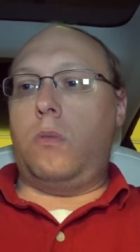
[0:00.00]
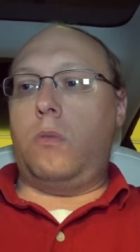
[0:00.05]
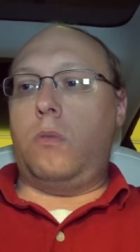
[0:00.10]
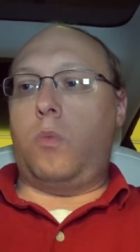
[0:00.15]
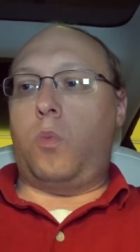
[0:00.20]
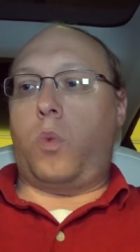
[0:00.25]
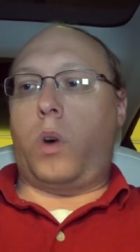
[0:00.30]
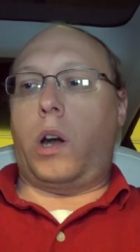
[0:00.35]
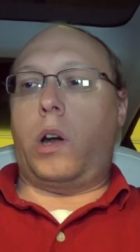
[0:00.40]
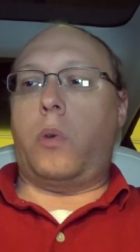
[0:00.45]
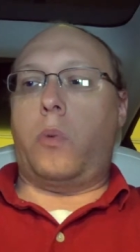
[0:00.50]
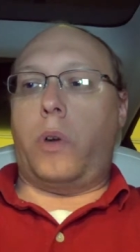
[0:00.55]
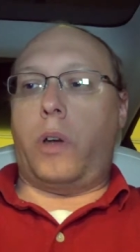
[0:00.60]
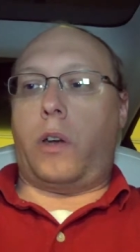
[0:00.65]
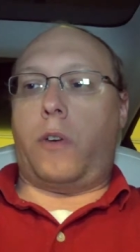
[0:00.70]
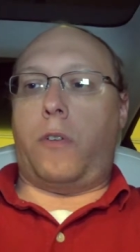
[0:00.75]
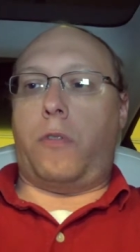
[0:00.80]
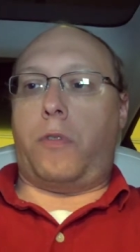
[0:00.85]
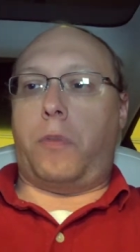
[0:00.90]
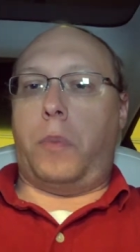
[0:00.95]
where do we
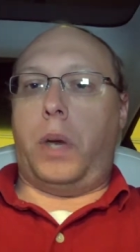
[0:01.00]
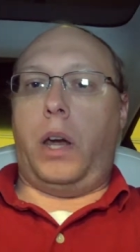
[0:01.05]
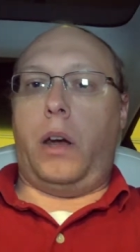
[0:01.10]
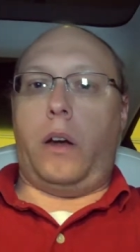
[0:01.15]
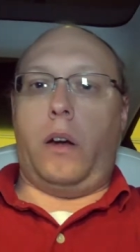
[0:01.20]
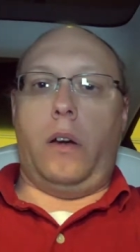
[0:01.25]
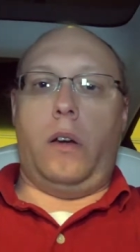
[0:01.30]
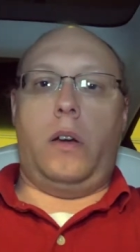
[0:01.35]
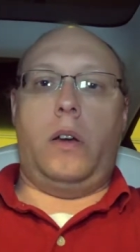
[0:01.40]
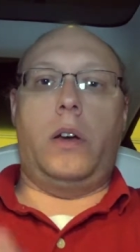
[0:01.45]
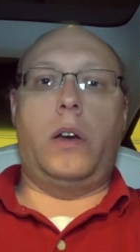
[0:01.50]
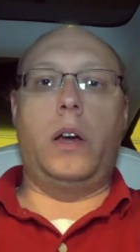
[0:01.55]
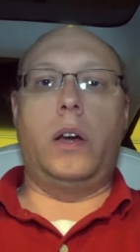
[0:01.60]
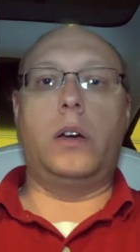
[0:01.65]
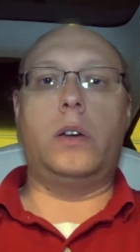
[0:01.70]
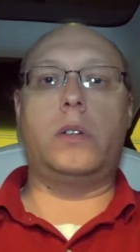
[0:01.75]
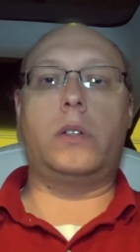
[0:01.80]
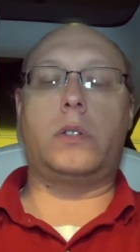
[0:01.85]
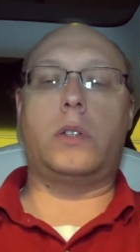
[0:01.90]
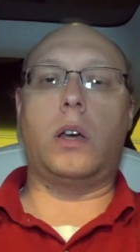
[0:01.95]
go from here?
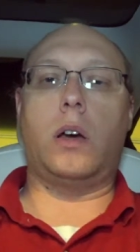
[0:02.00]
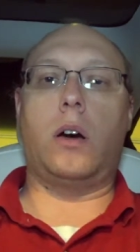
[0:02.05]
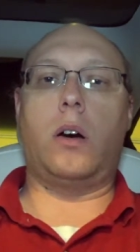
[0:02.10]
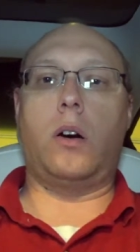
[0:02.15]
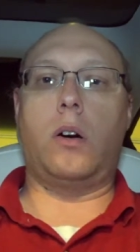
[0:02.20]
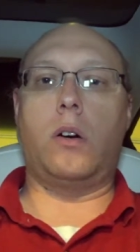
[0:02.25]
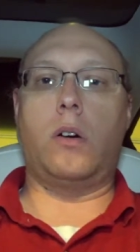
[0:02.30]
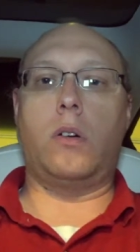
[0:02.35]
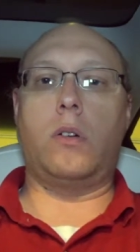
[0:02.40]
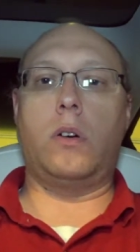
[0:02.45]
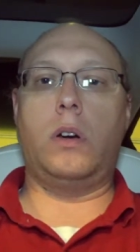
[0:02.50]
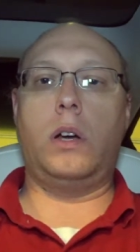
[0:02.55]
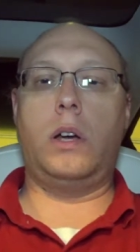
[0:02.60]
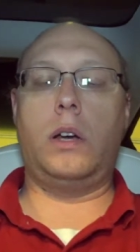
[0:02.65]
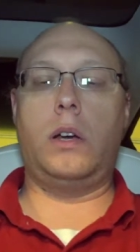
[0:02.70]
So,